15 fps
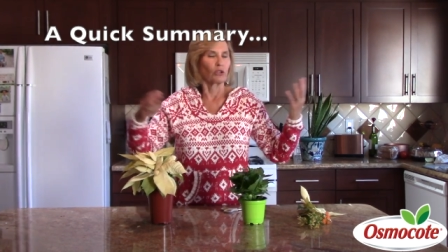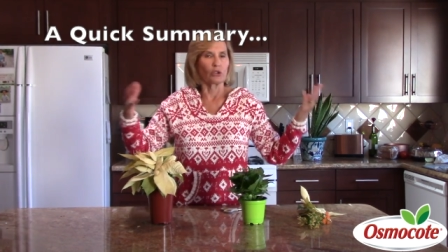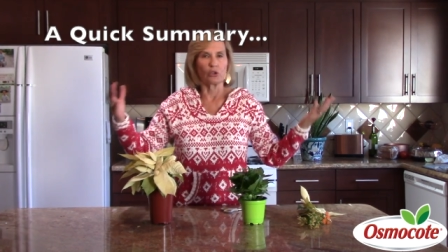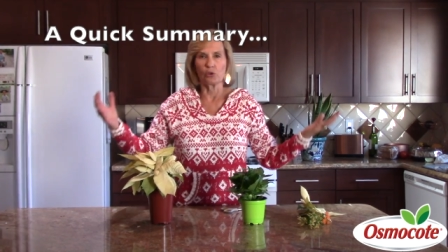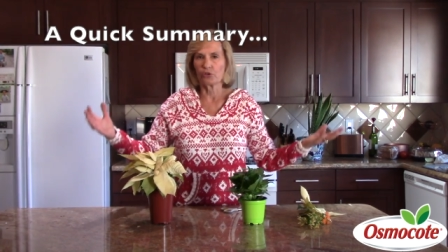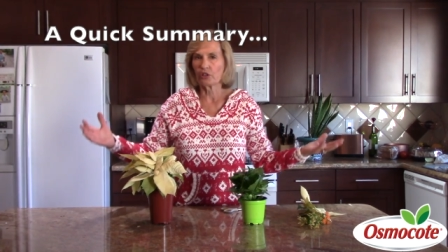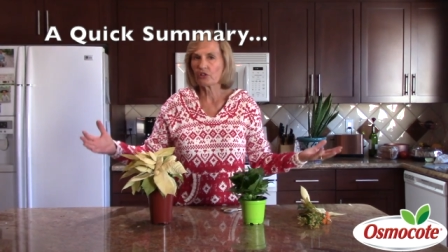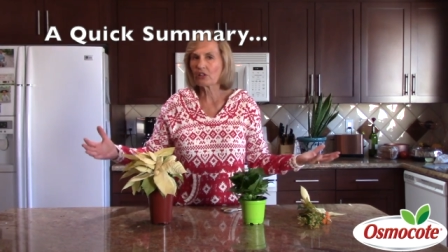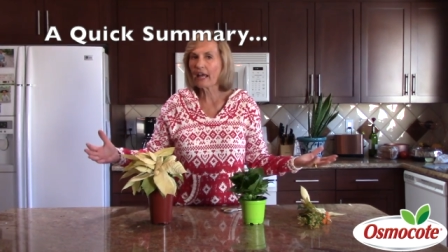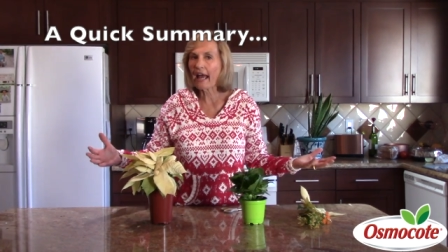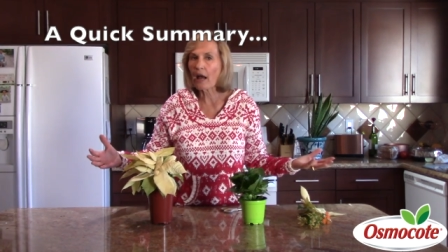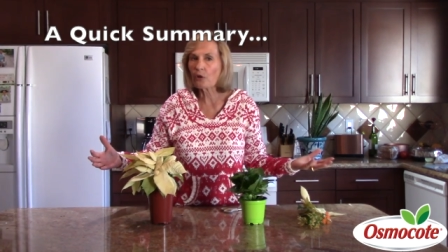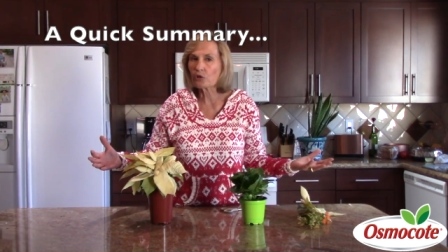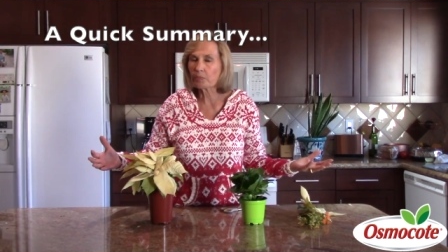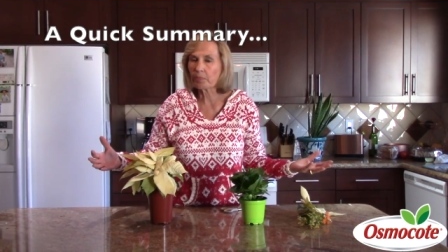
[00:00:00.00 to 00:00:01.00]
use it as a
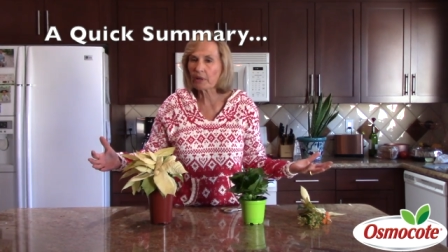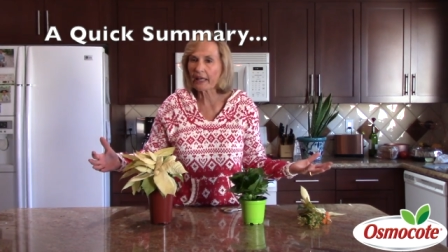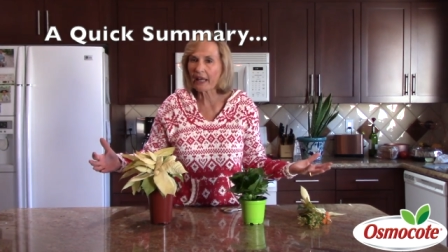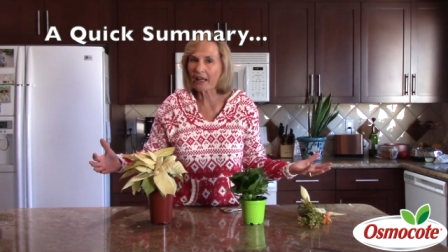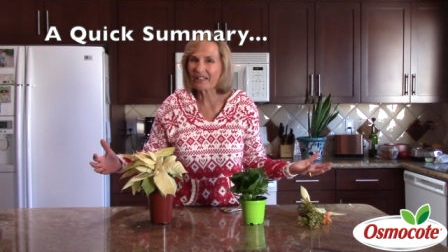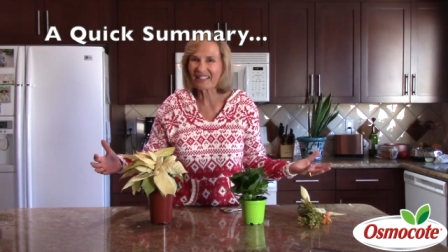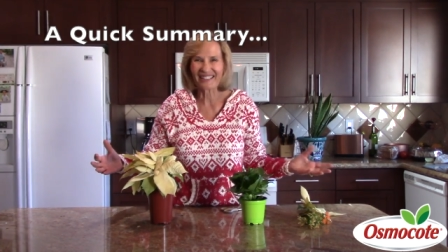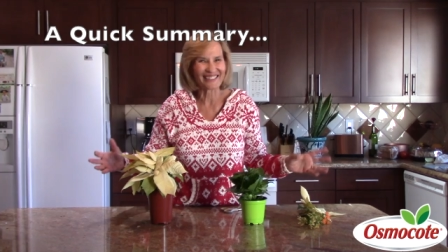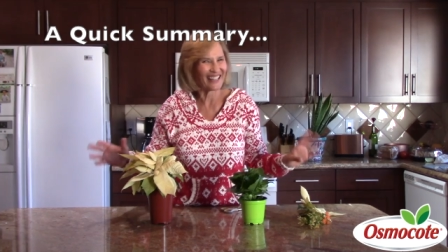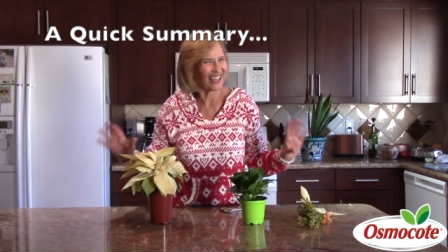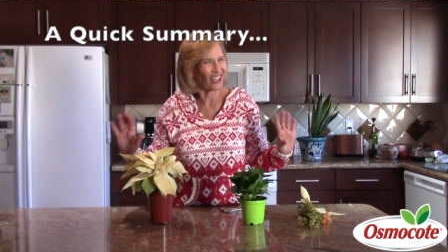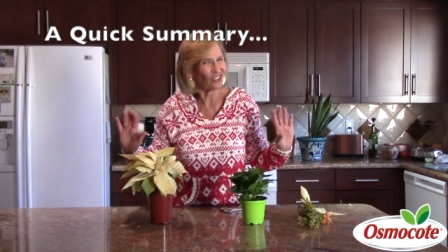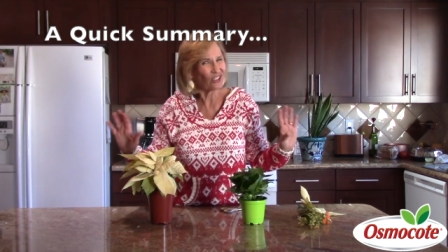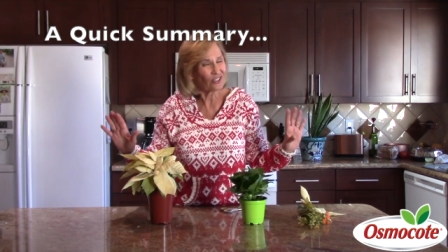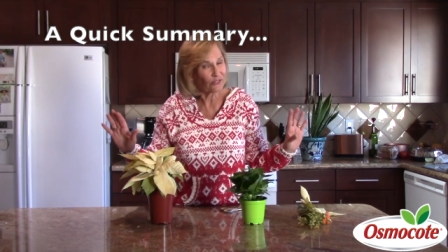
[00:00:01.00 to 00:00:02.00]
house plant. It's not going
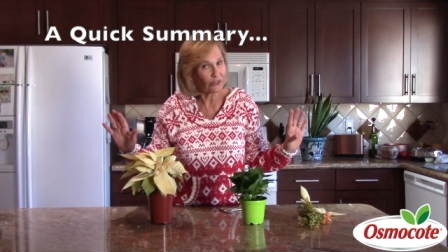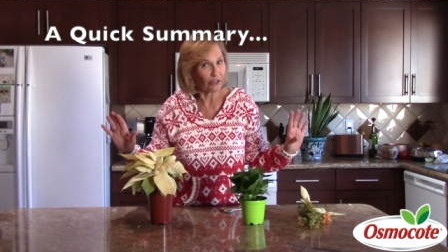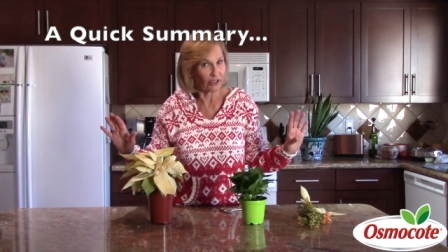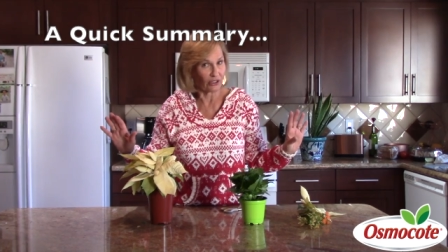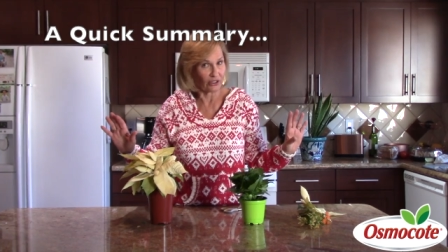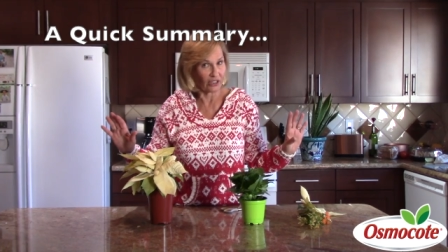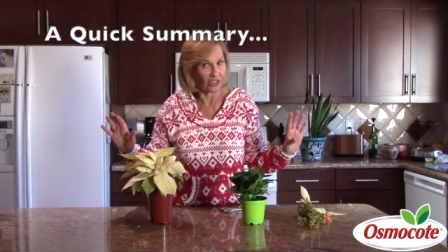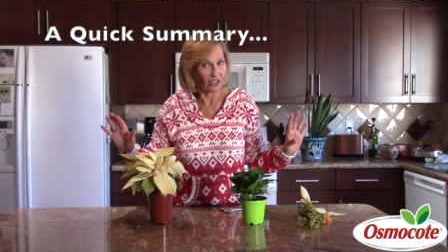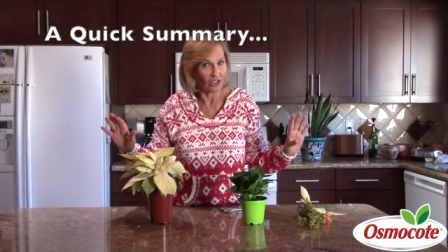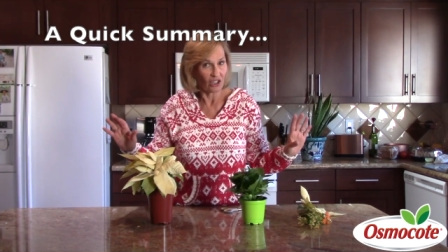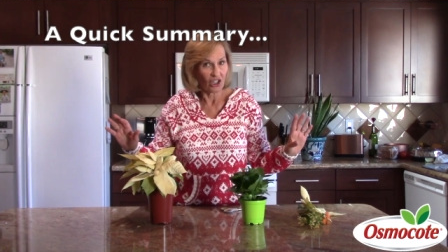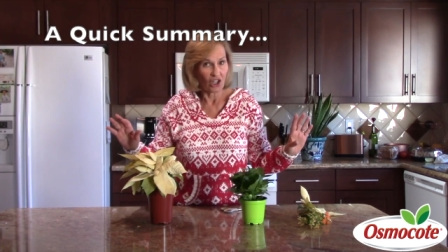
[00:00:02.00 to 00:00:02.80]
to look very good